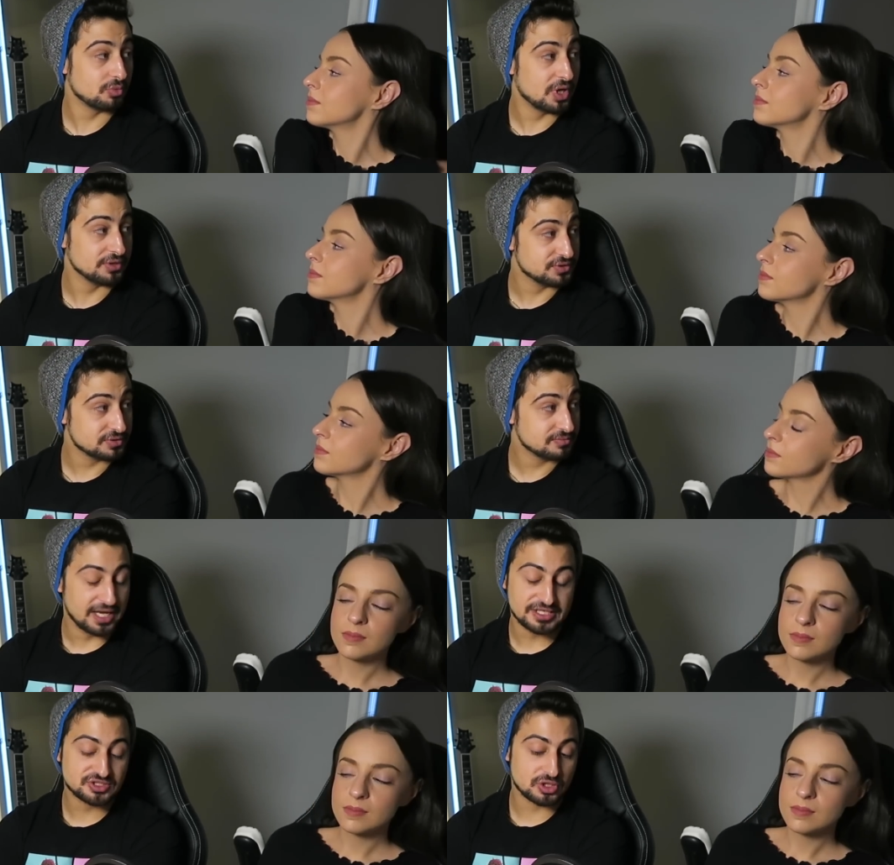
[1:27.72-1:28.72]
Speaker 1: at once.
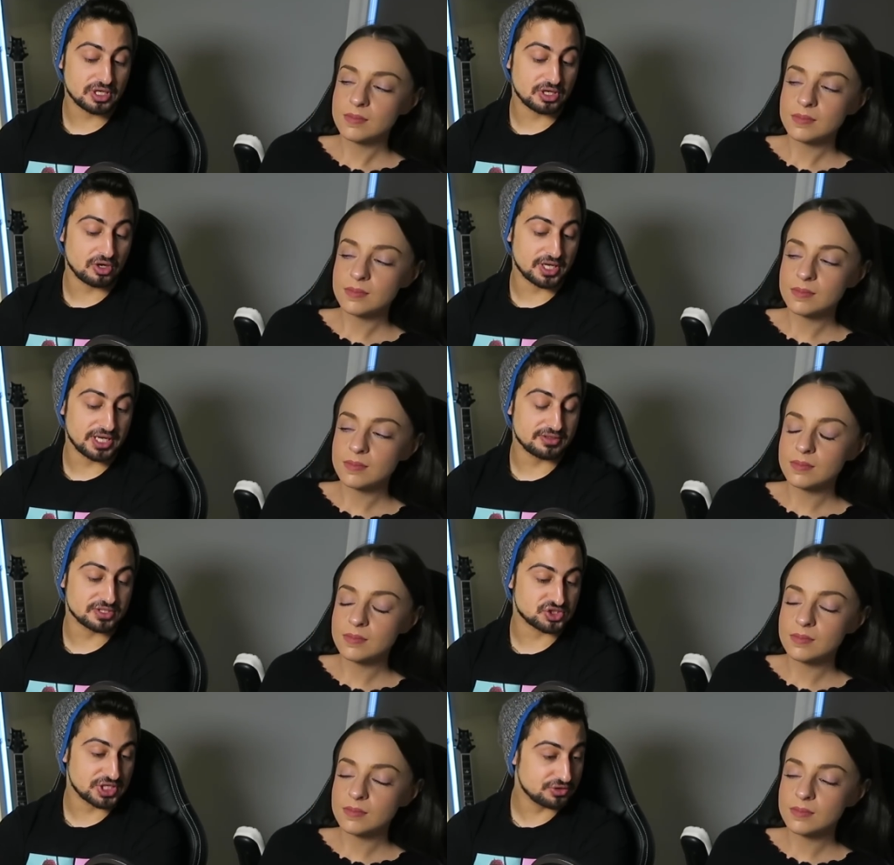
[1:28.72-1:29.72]
Now, he's got to
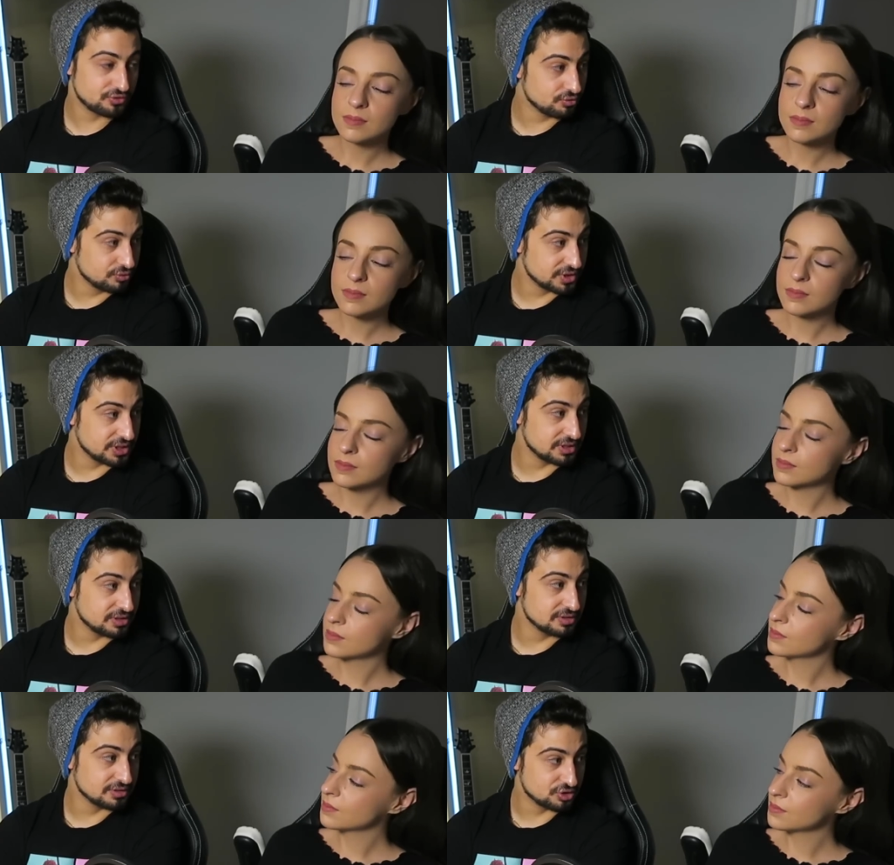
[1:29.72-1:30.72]
either see through
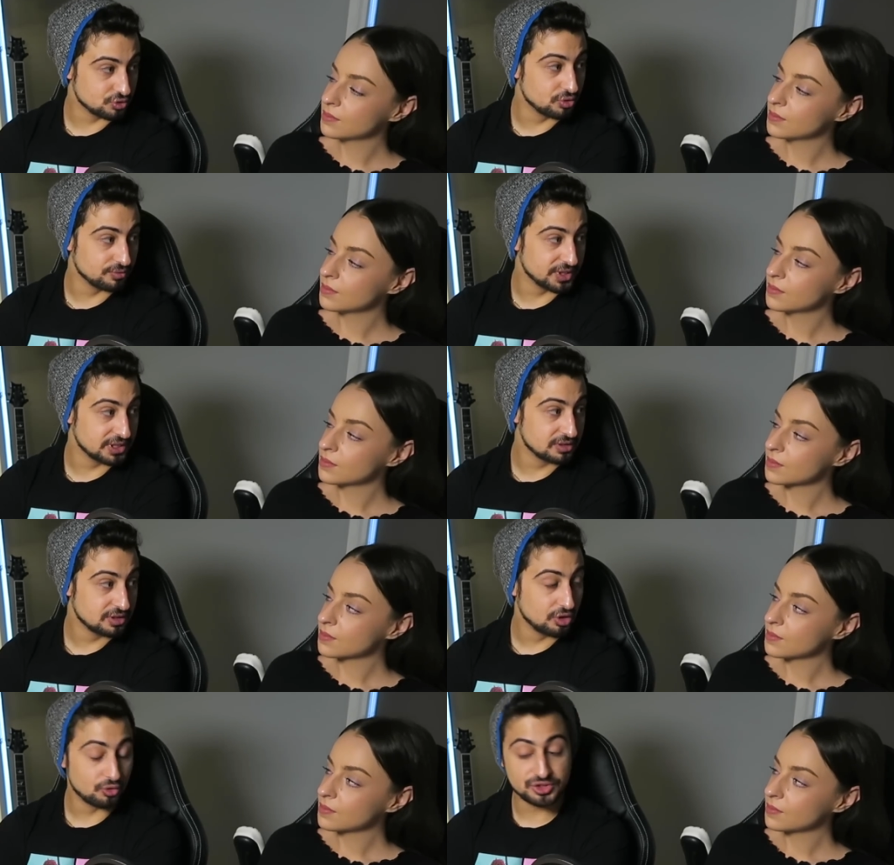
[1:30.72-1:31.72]
the tournament,
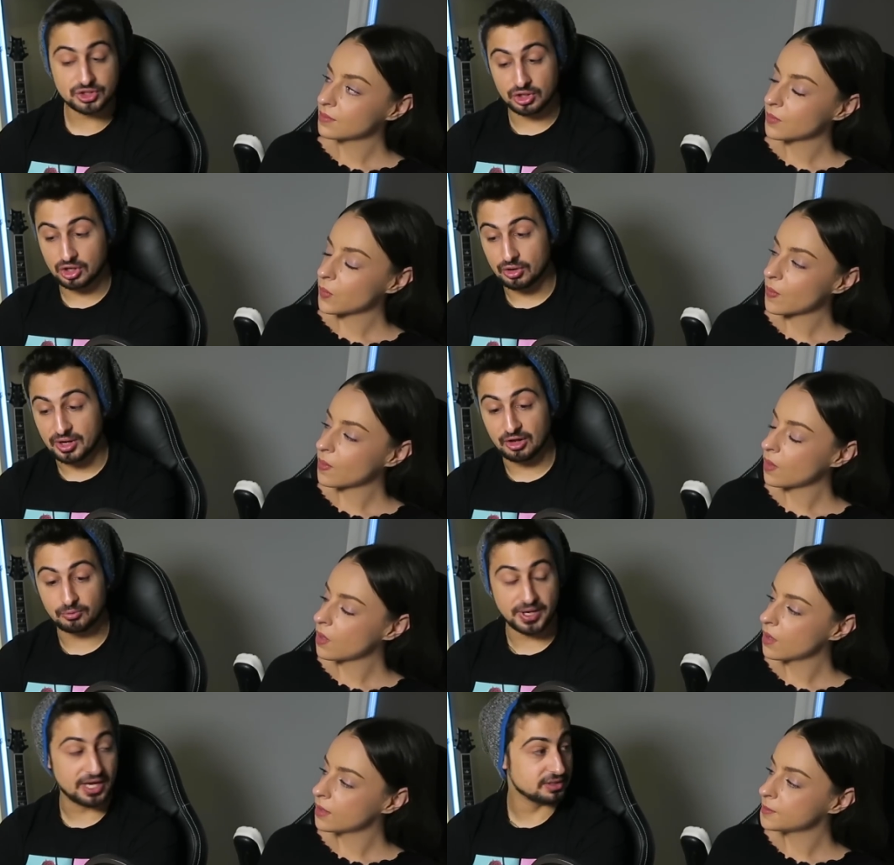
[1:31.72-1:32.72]
or he's got to go
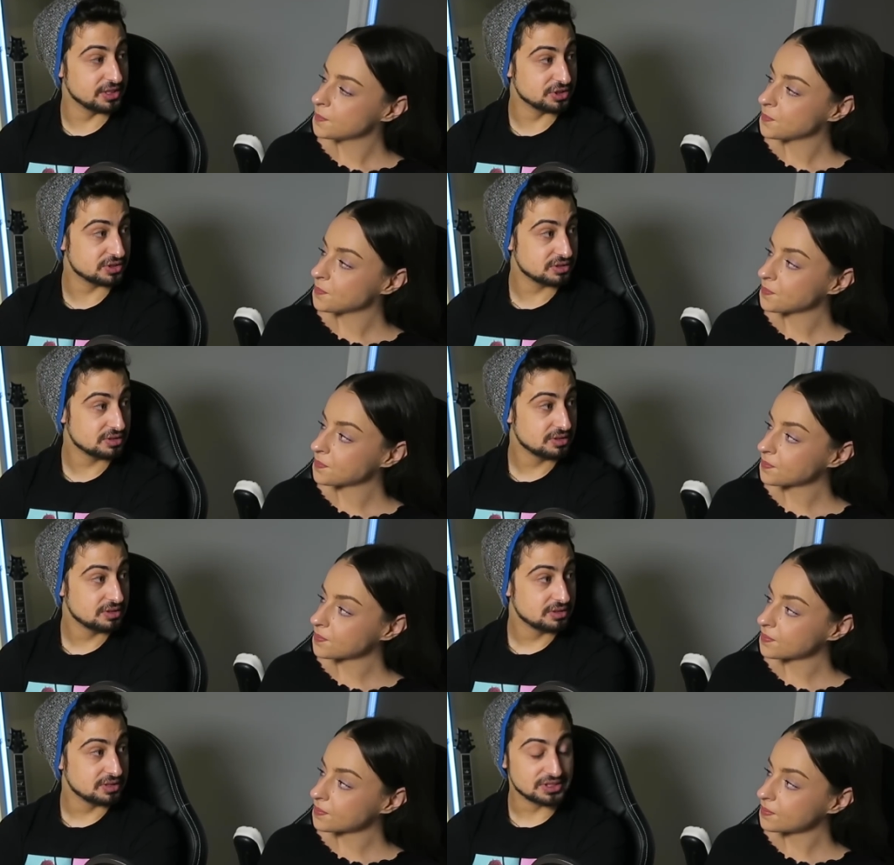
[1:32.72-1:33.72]
help out these
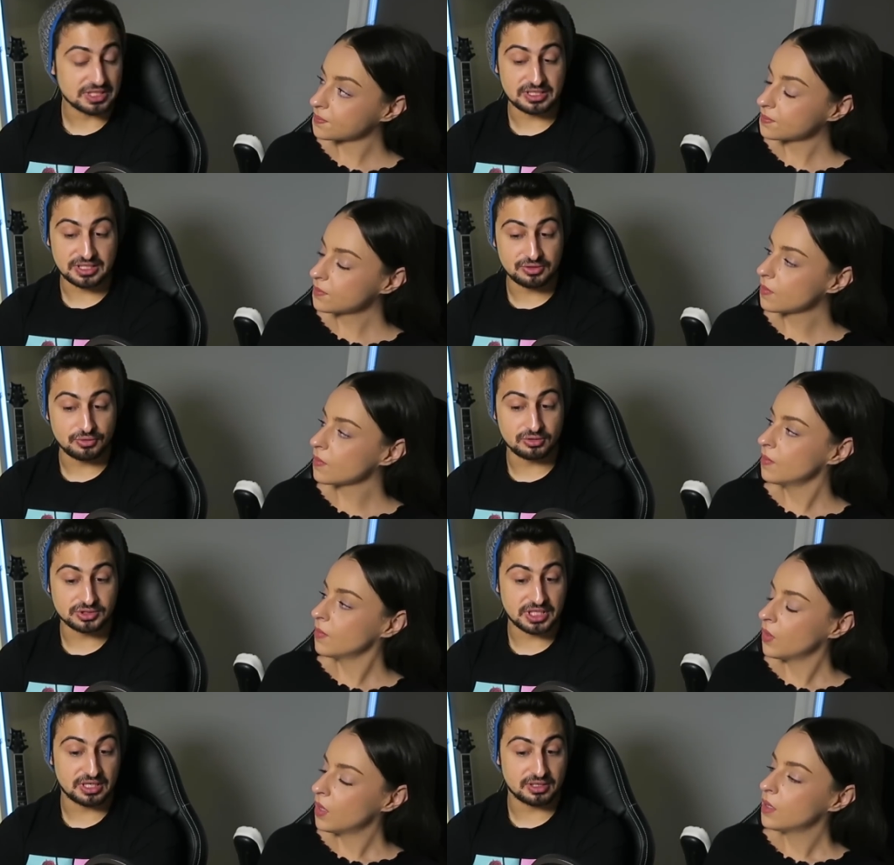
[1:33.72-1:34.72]
other
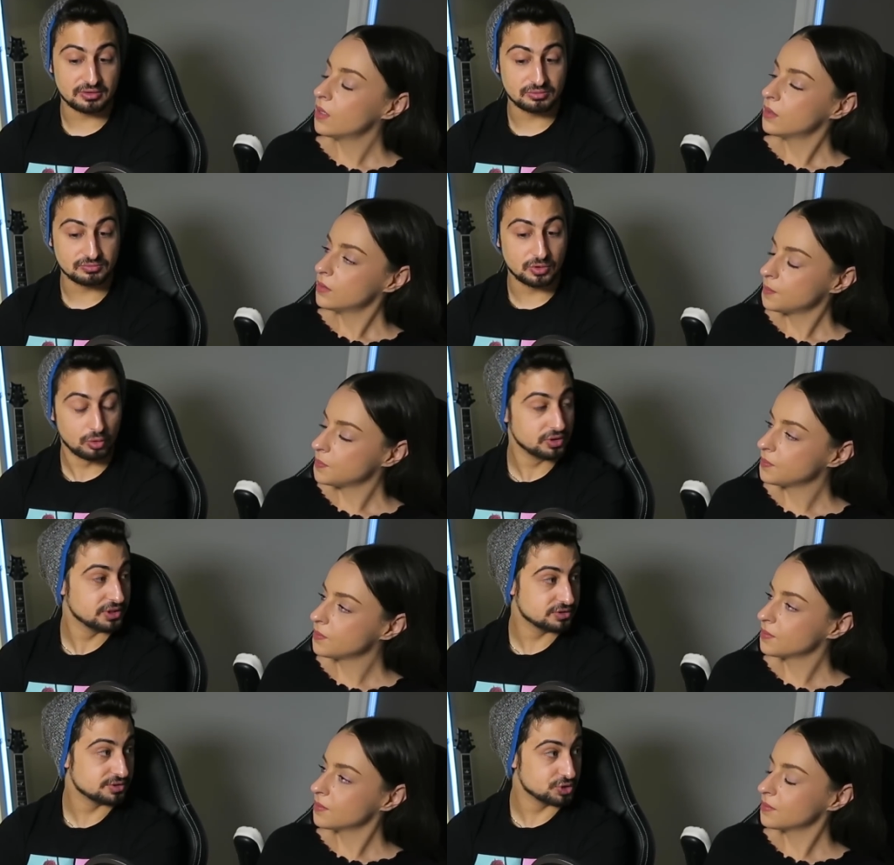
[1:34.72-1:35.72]
heroes that are all
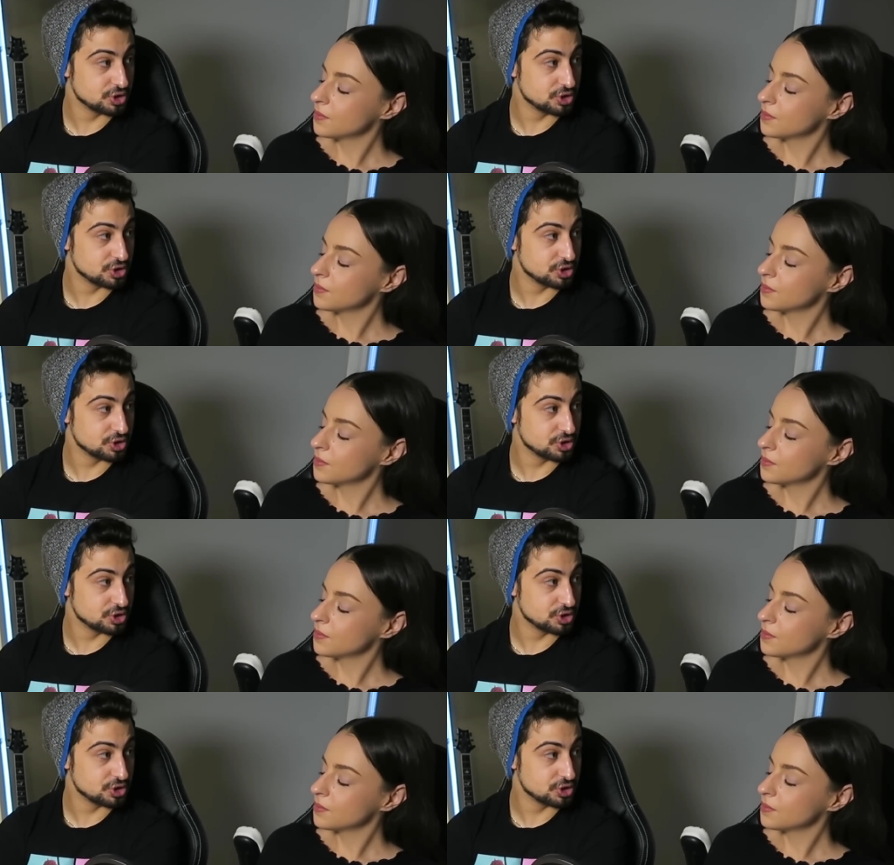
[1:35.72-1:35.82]
in some